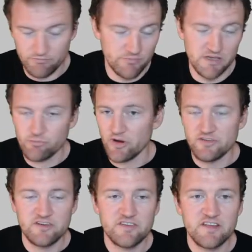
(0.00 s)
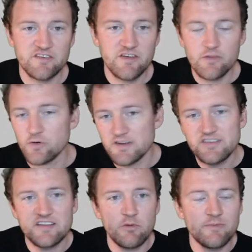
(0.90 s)
be prejudiced against each other, or at least
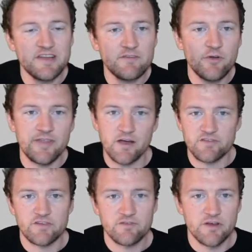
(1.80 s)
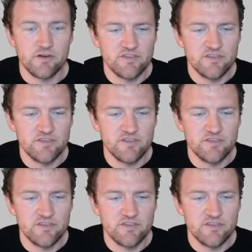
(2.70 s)
that's what we've done for thousands of years.